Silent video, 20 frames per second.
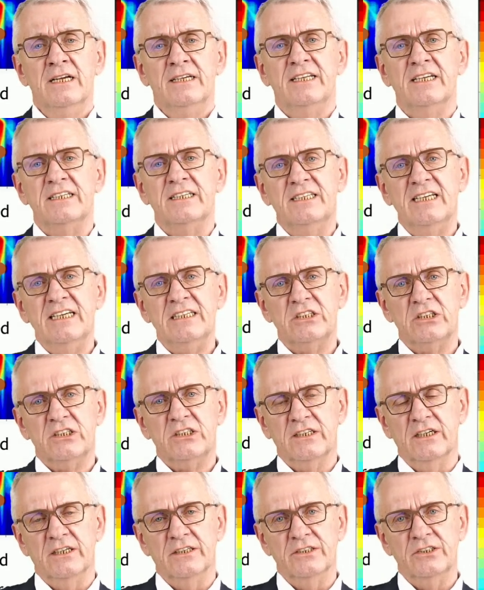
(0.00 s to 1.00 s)
the
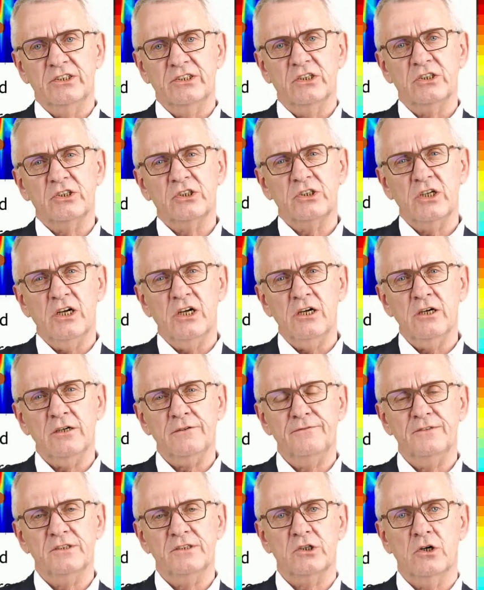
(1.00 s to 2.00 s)
distance, the
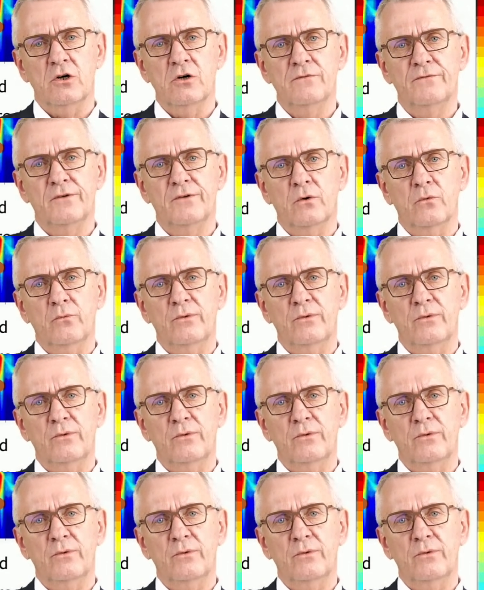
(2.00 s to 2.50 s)
surface over